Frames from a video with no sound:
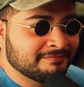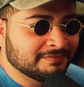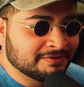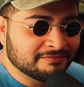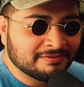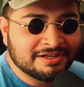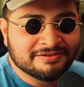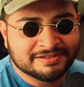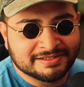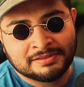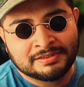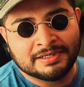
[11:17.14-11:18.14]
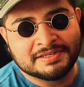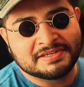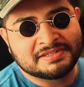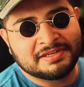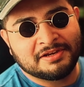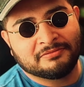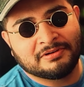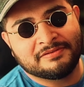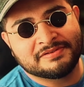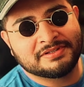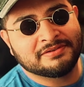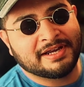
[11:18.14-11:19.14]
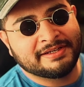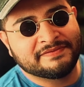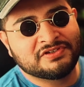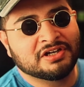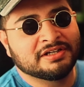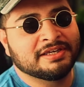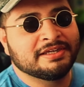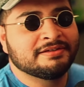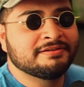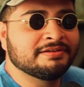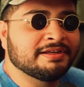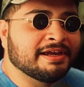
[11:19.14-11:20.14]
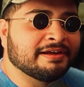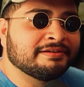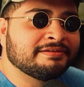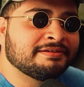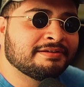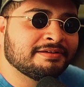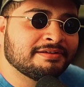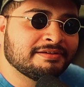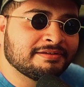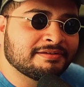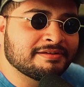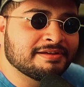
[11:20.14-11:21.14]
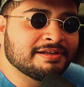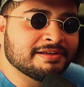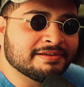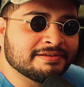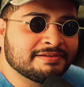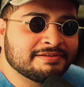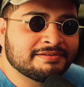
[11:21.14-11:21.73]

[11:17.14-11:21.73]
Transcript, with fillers: What year is this? Is this the year where I was still kind of chunky? Yeah, it is.